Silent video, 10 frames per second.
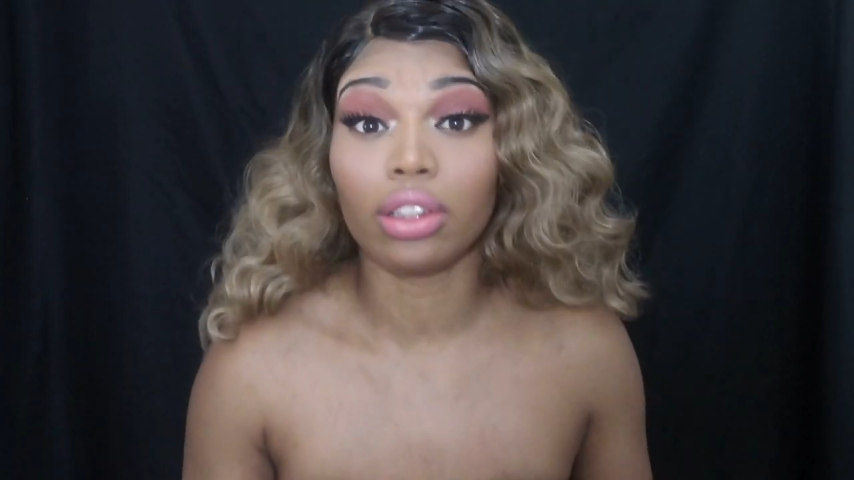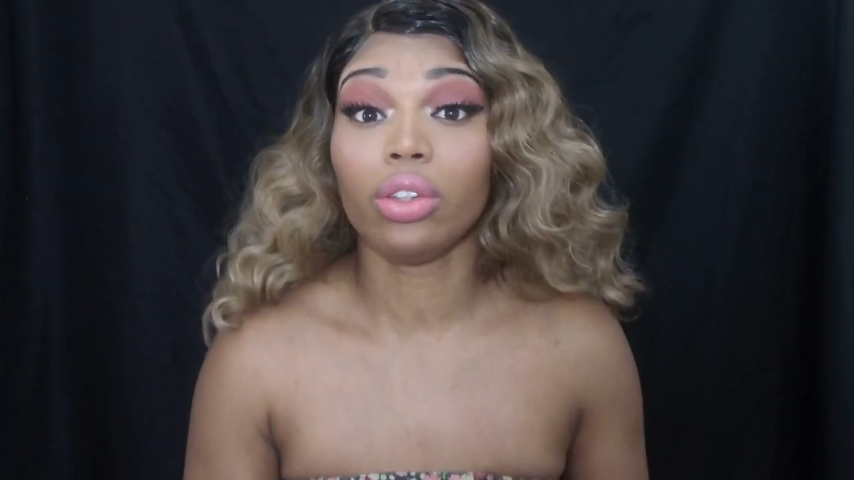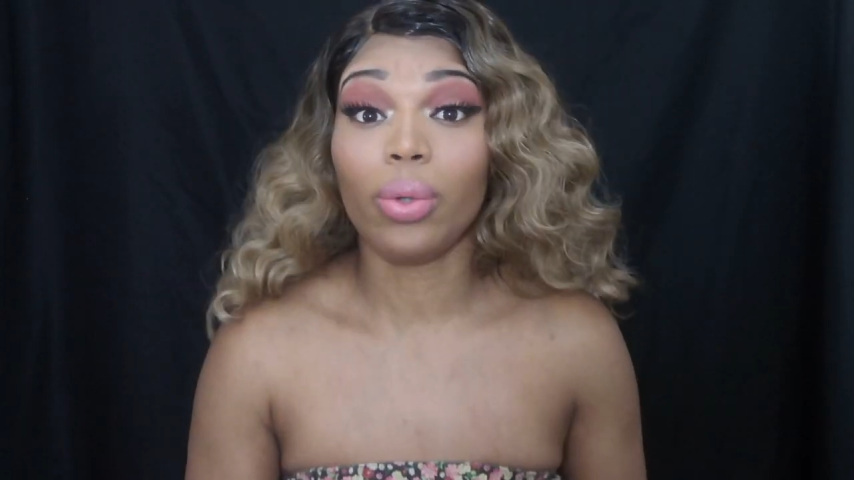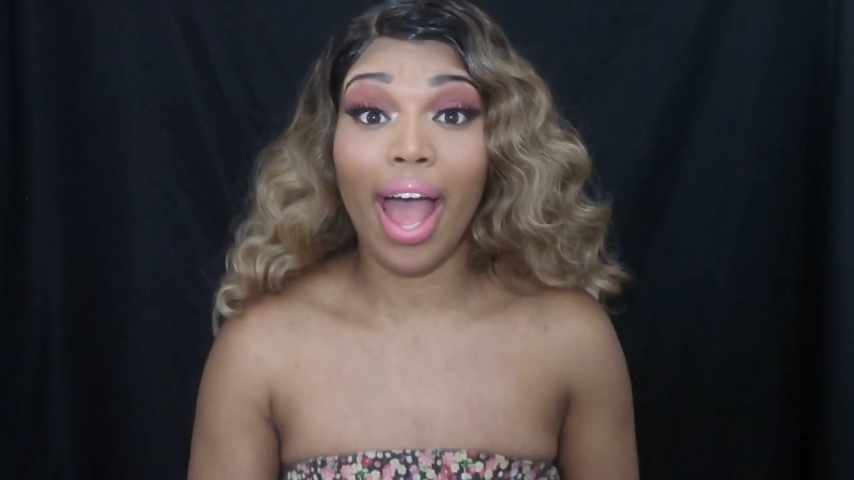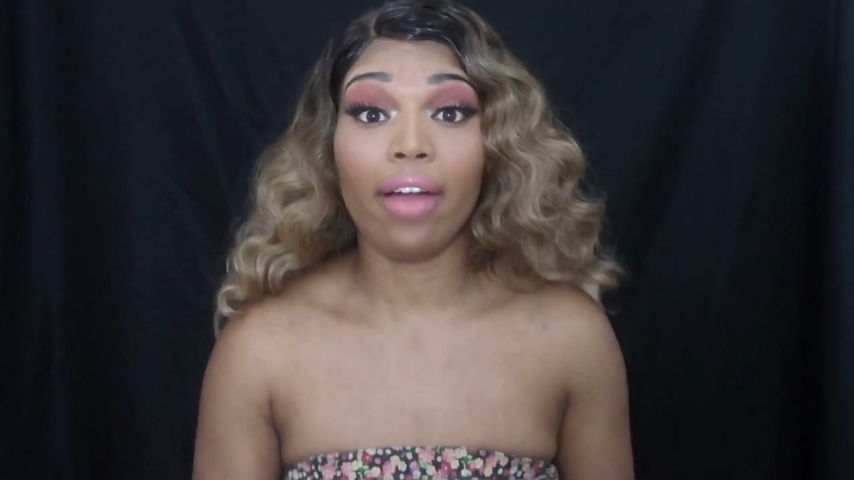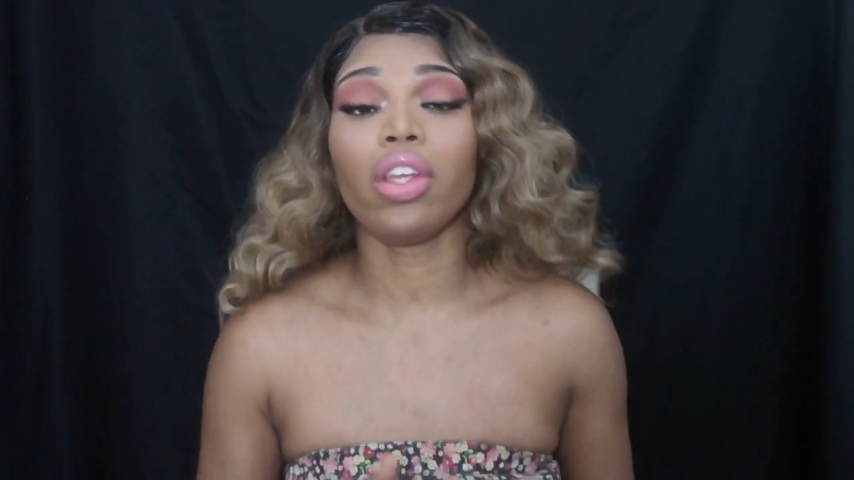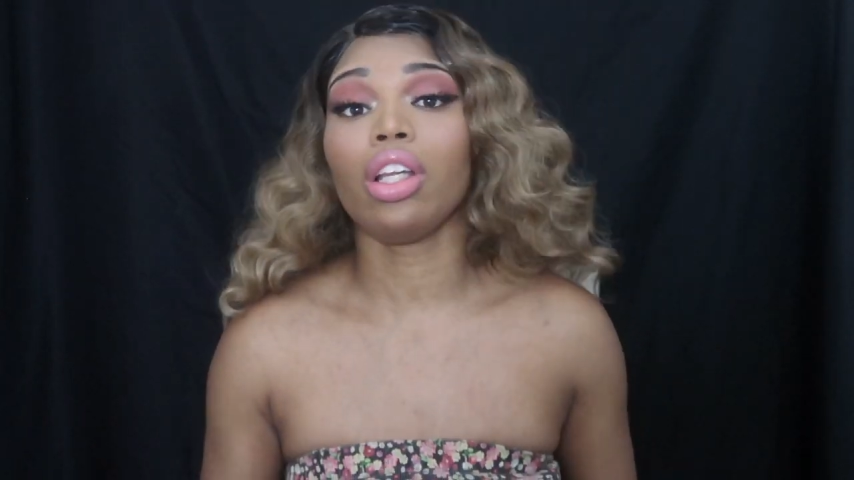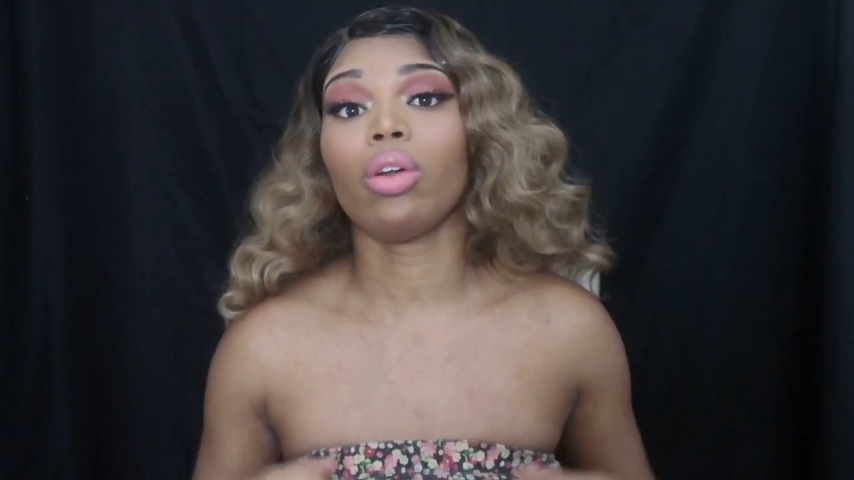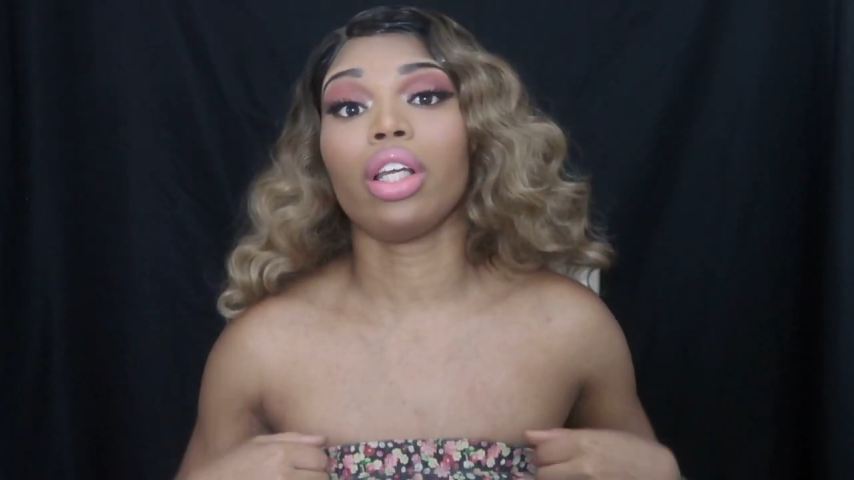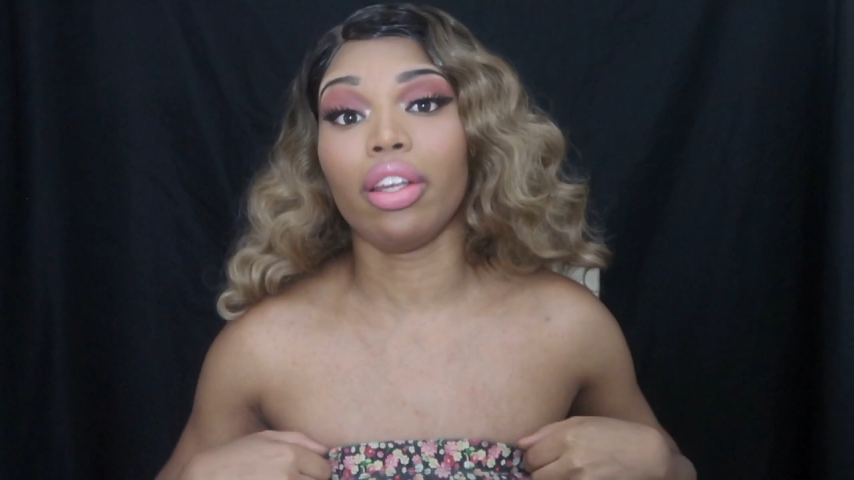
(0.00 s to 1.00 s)
You have to
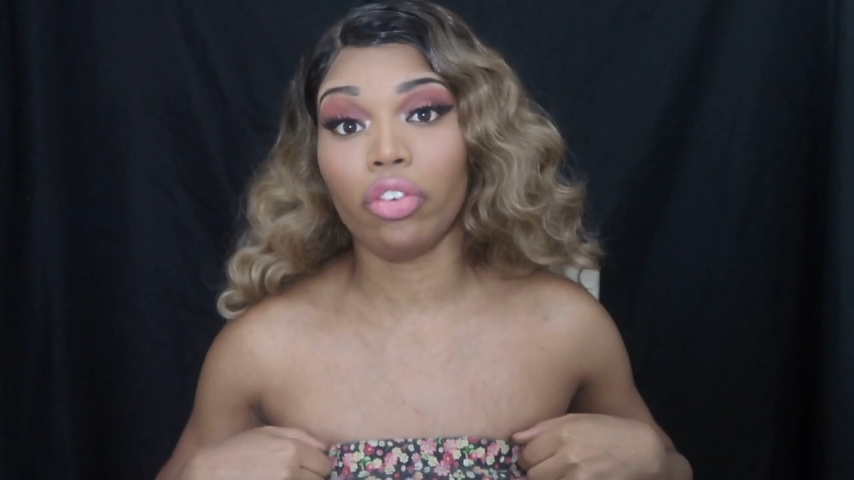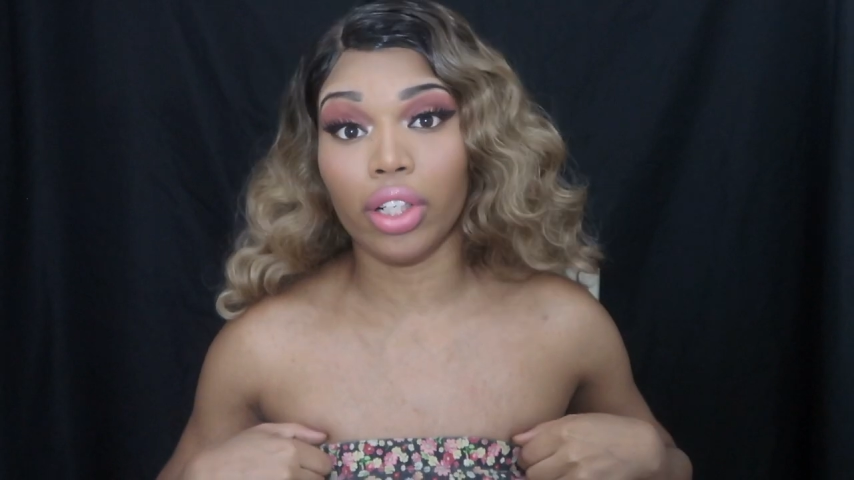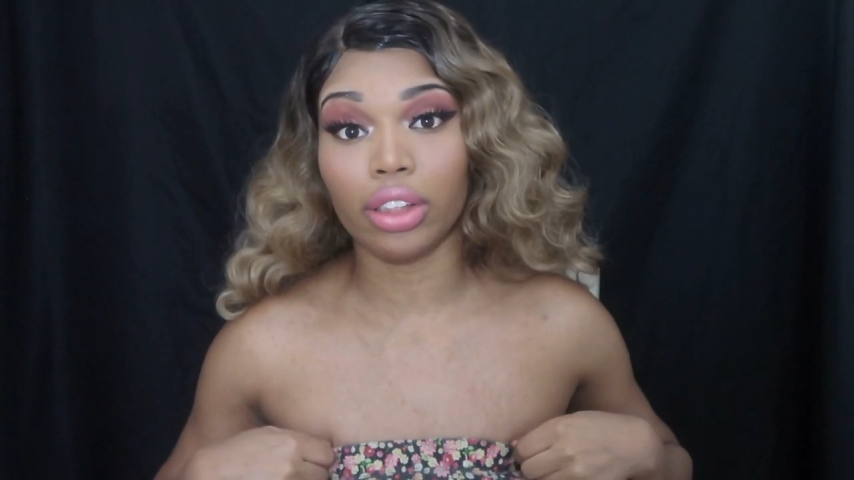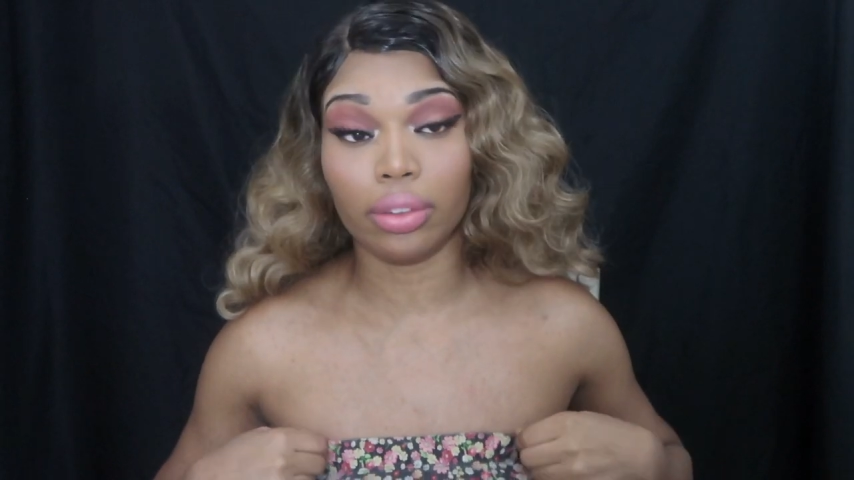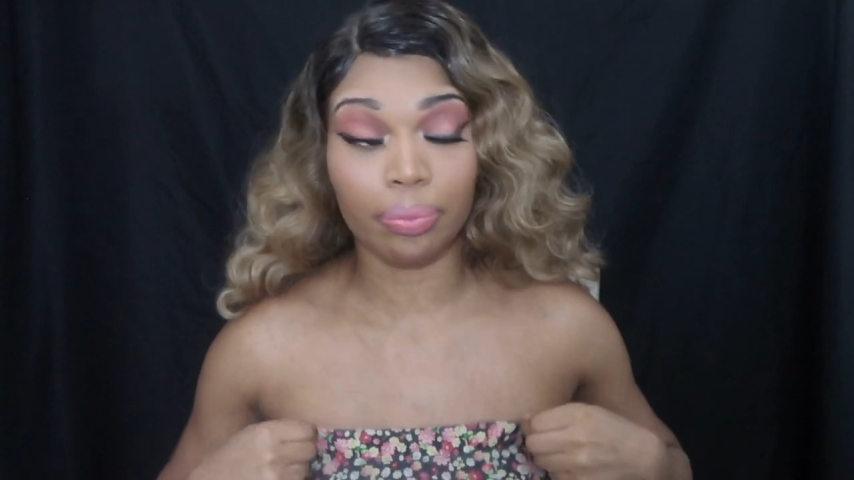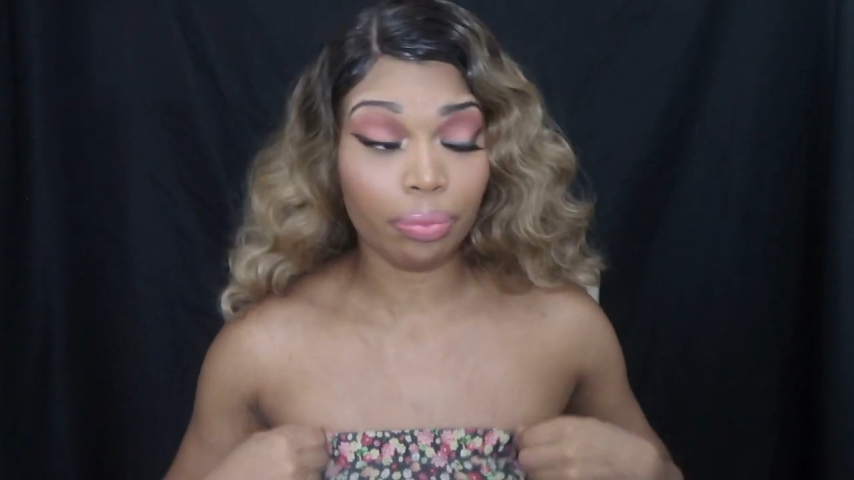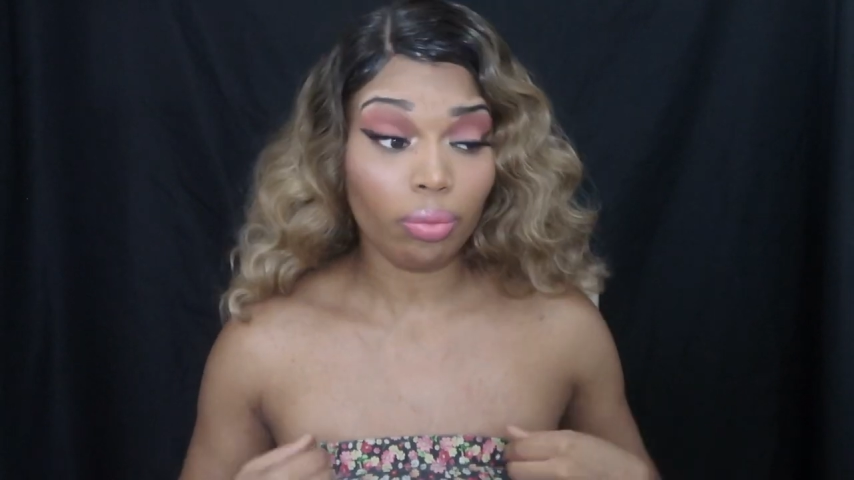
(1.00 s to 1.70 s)
know the difference.